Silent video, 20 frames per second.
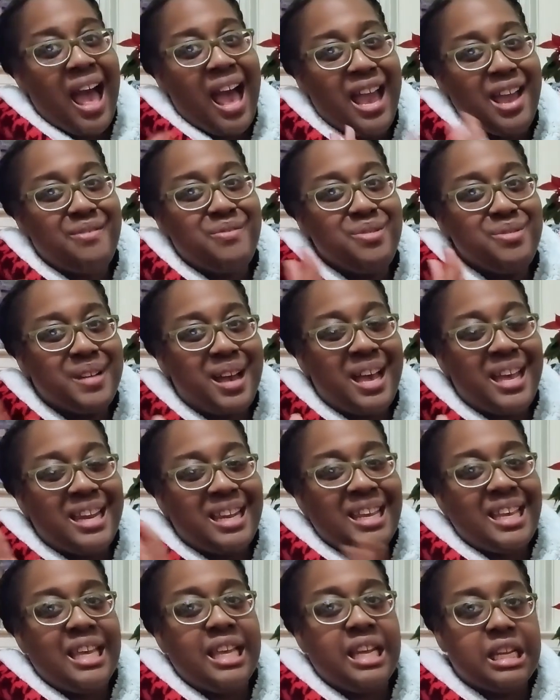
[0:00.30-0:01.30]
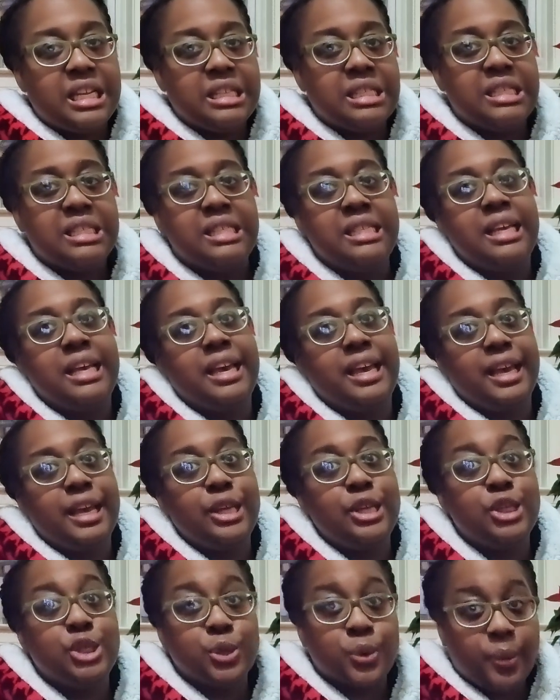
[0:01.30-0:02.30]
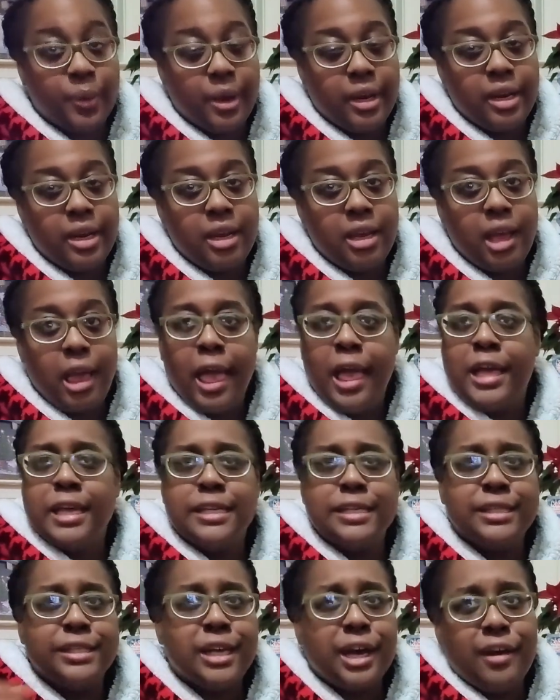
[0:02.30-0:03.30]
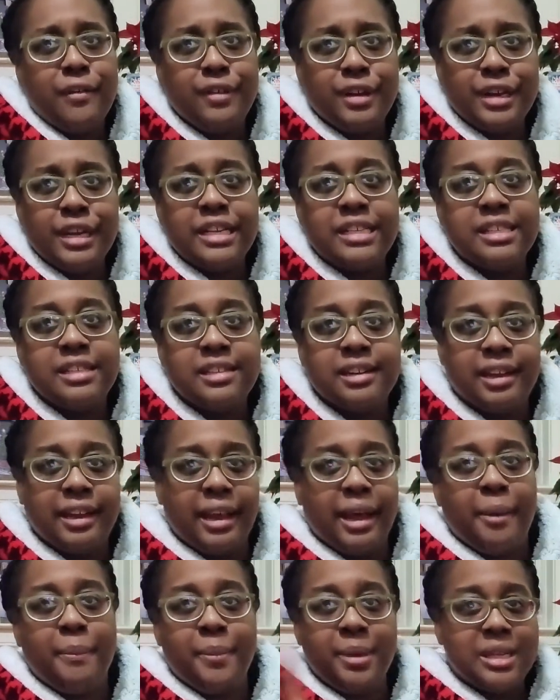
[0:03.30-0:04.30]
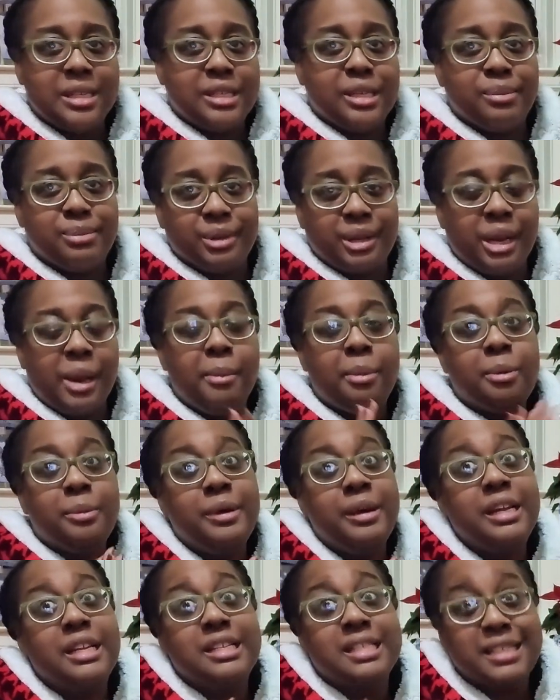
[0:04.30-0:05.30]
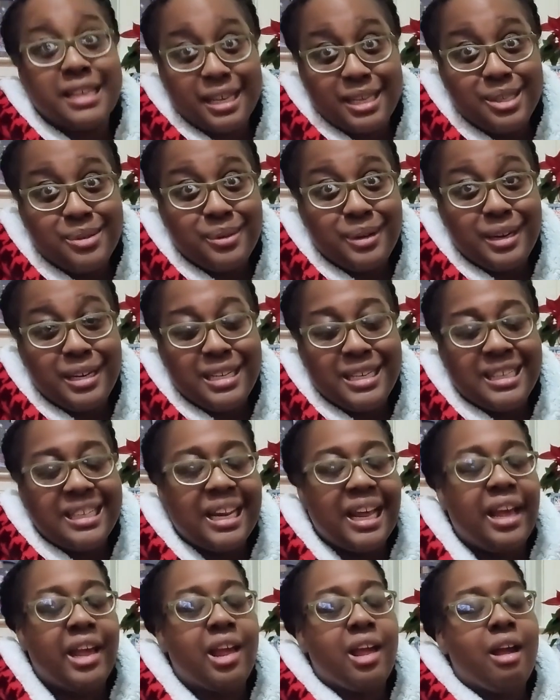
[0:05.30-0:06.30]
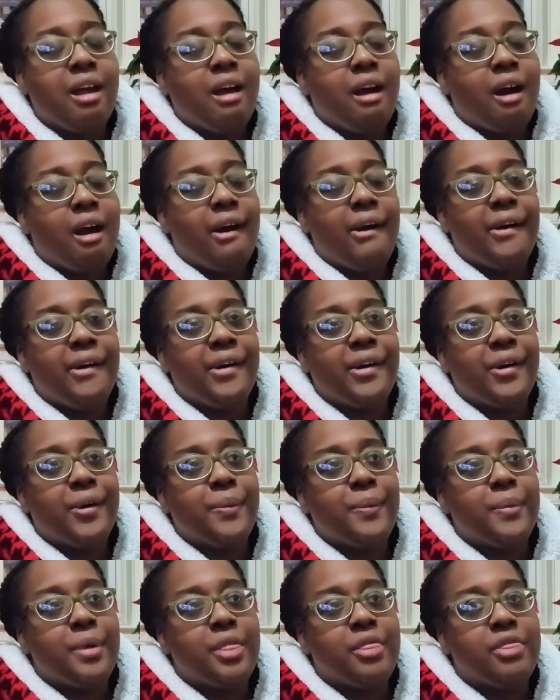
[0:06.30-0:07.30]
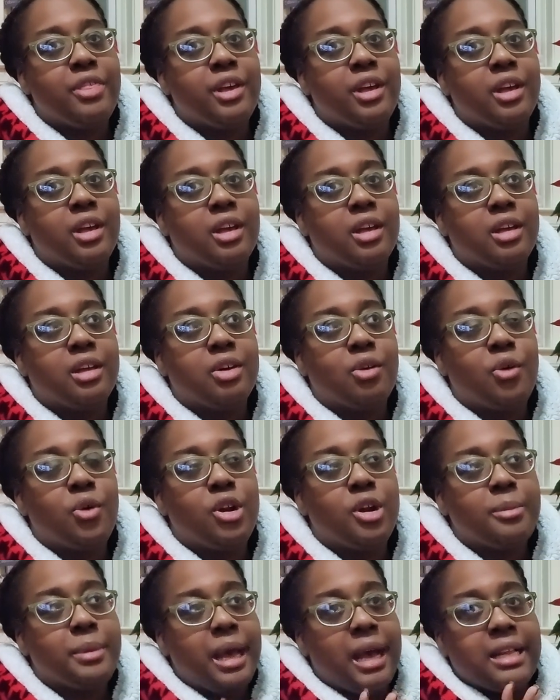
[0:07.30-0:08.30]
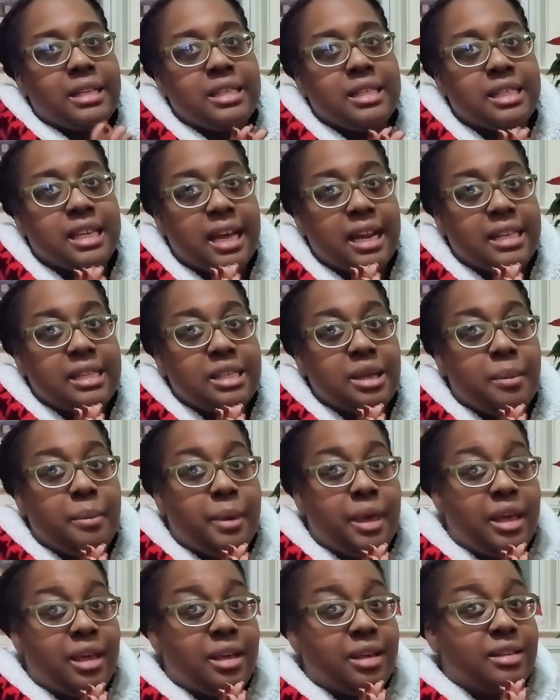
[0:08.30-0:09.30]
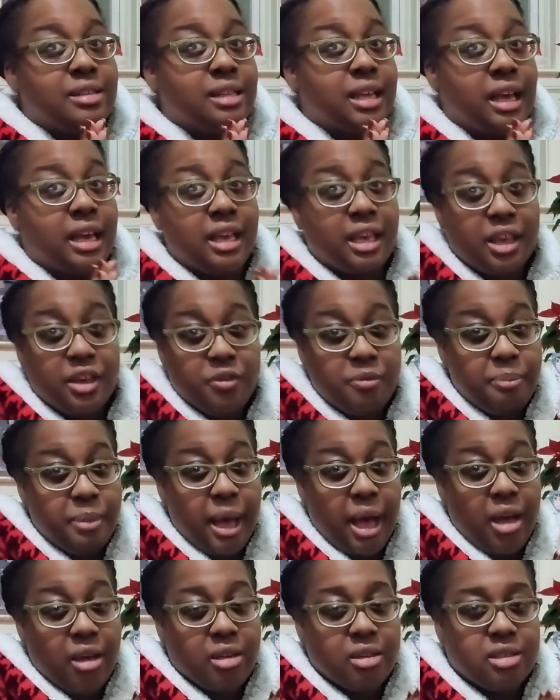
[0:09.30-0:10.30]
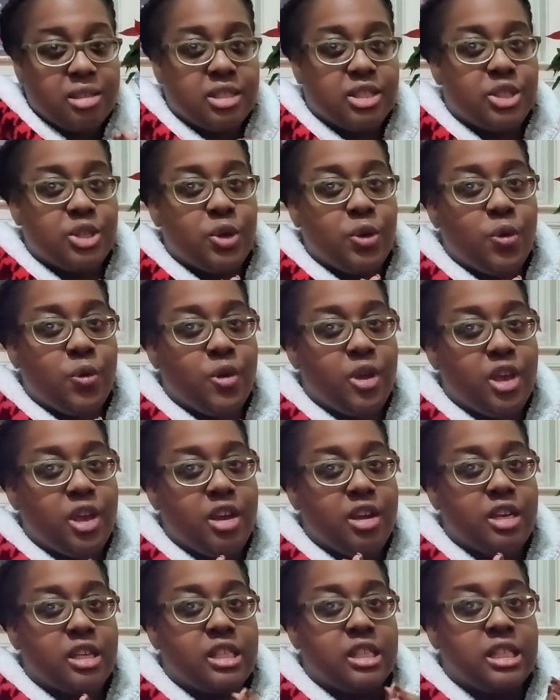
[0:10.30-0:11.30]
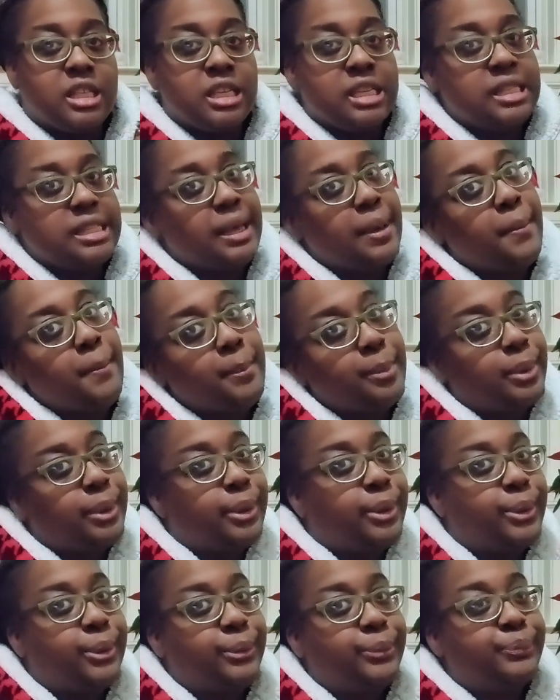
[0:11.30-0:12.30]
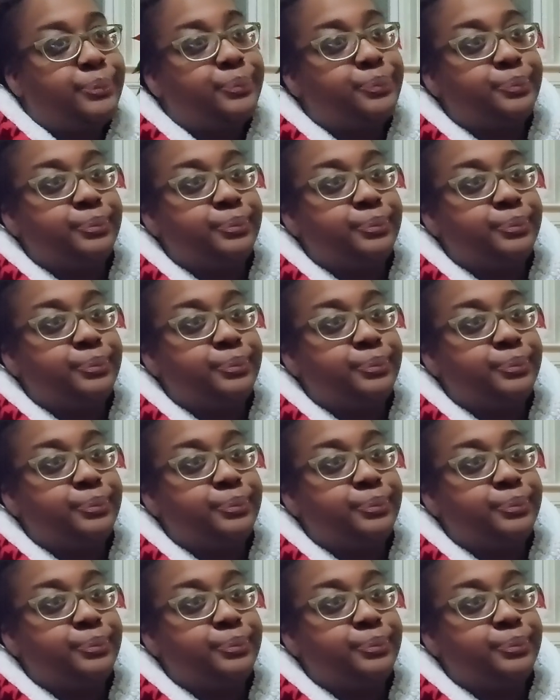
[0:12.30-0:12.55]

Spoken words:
Hi everybody, it is day 20. Sorry yesterday I messed up the number, but it's day 20 today. The ornament I decided to make is a gift box. So here is the example.